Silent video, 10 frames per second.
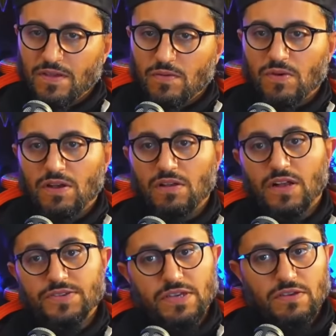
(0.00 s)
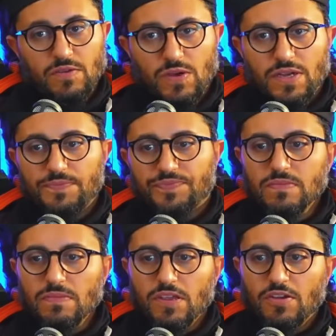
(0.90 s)
Well, I'll tell you what,
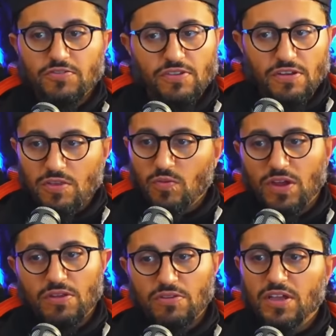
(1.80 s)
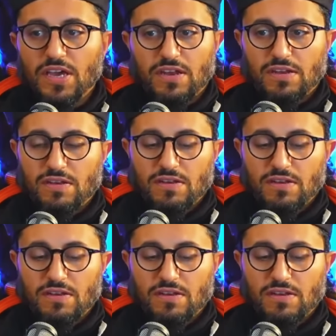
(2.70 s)
here's another way to look at it.